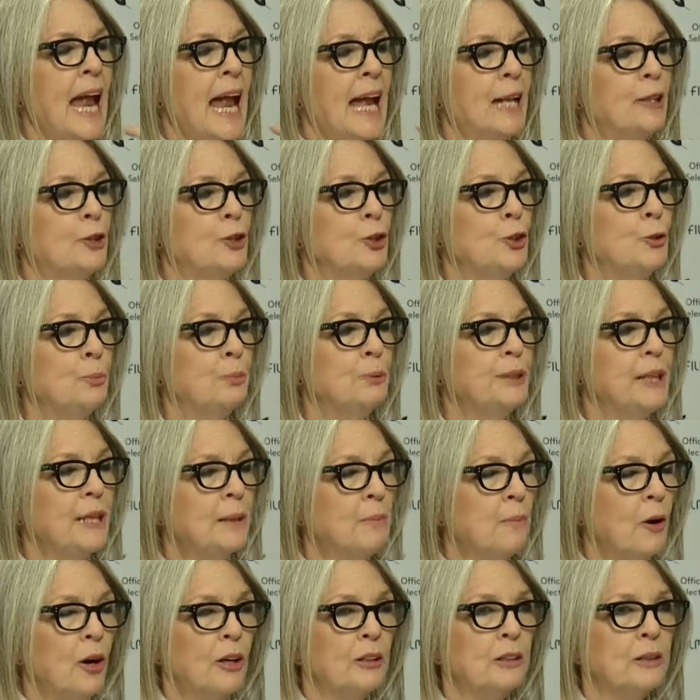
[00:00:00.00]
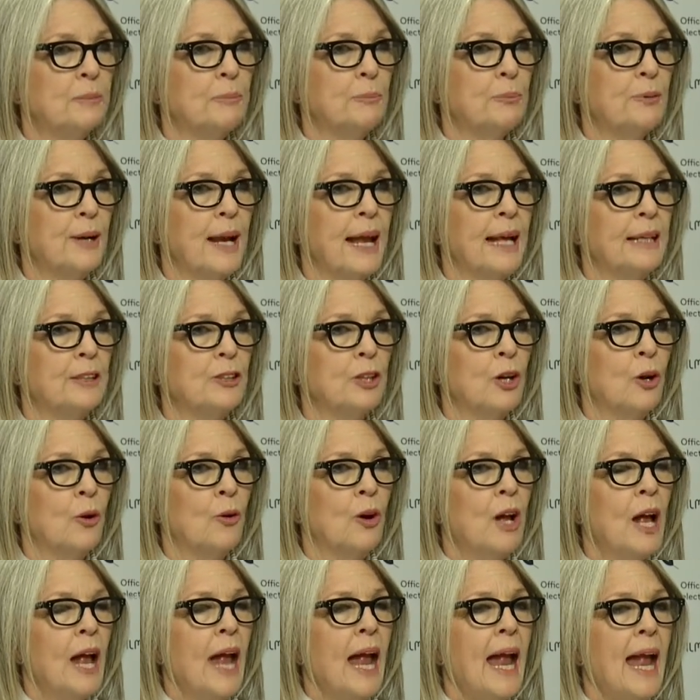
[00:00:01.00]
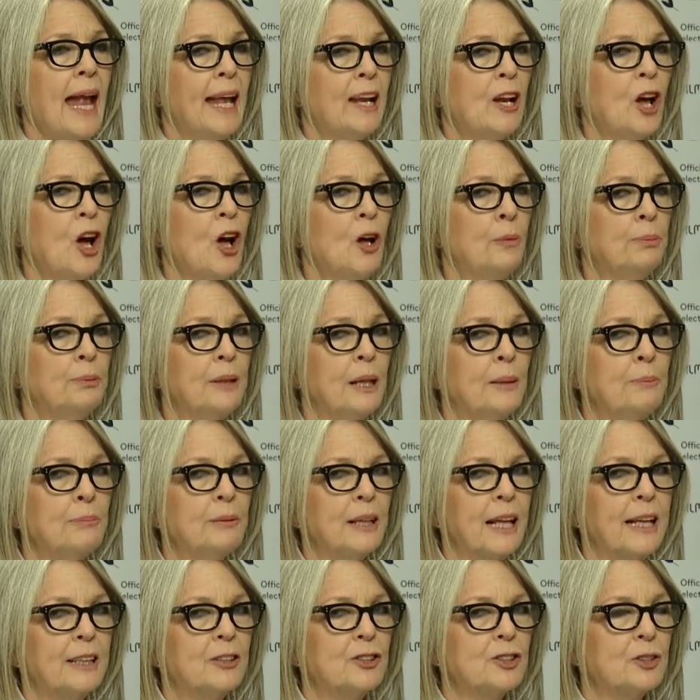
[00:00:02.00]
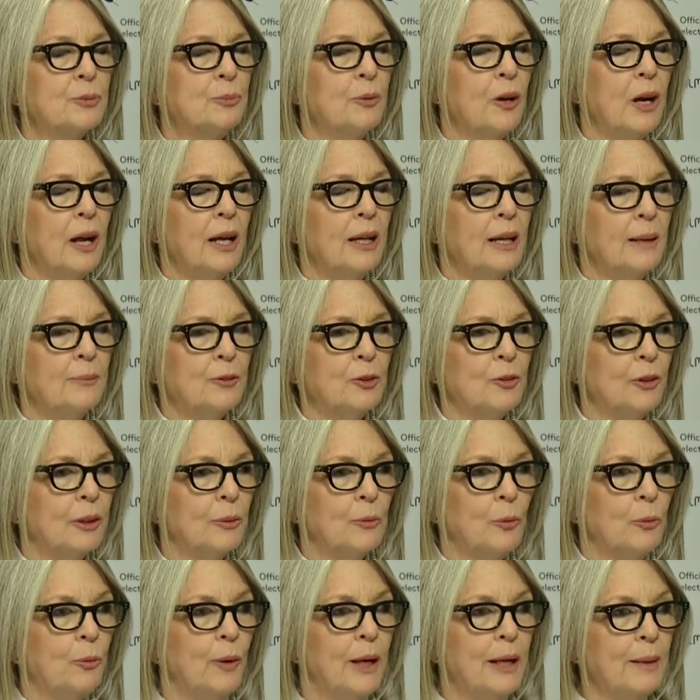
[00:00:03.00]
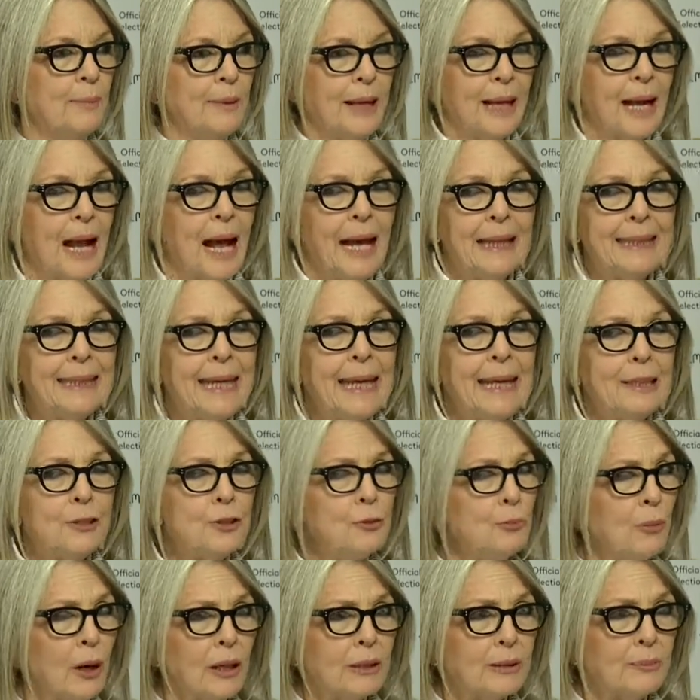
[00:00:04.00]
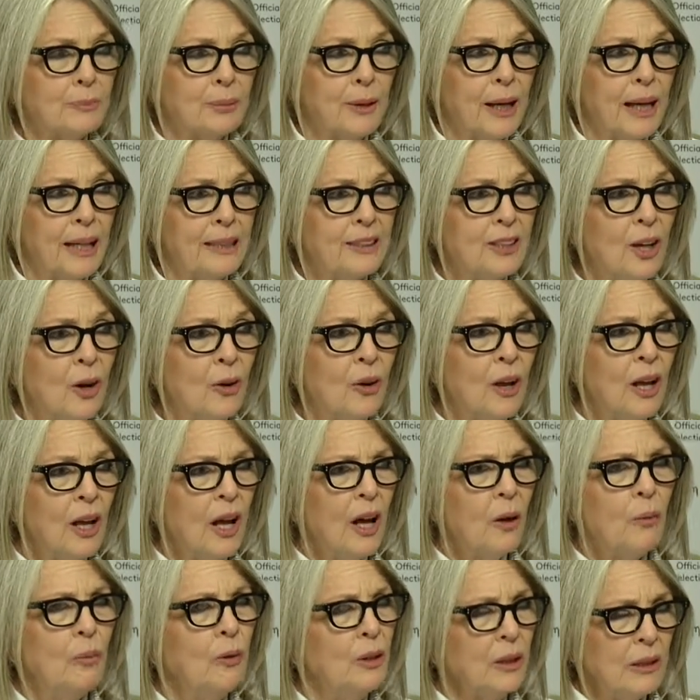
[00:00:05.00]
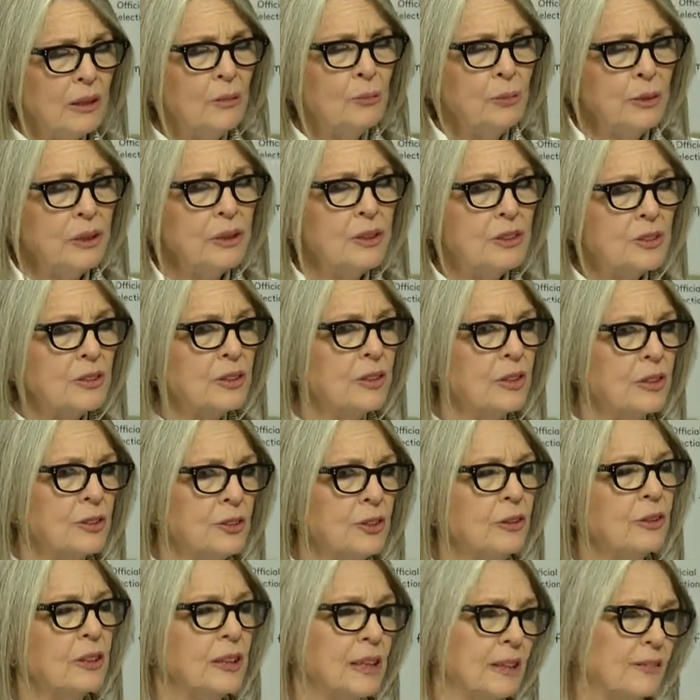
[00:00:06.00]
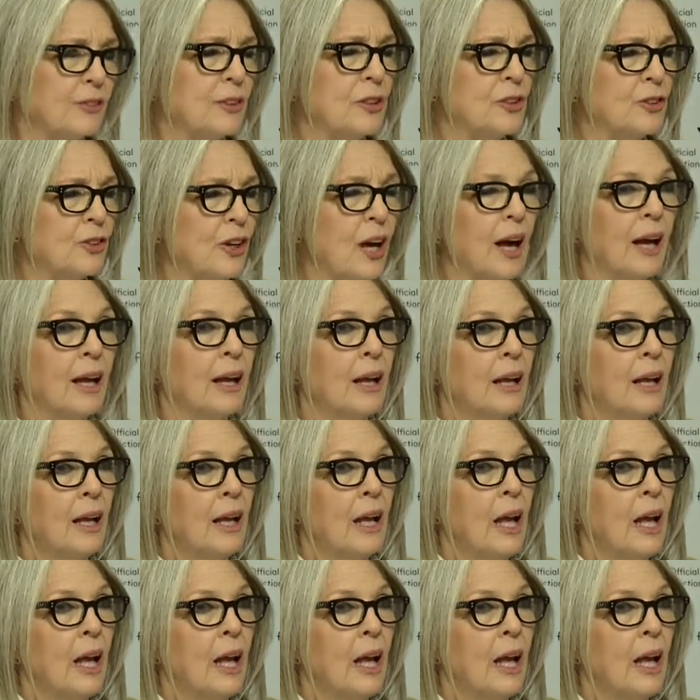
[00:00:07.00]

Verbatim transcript: and you play Marlon Brando, and I'll play Blanche DuBois. And I'm going, well, wait a minute, I can't do Marlon Brando. Well, we're just gonna do it, give it a try.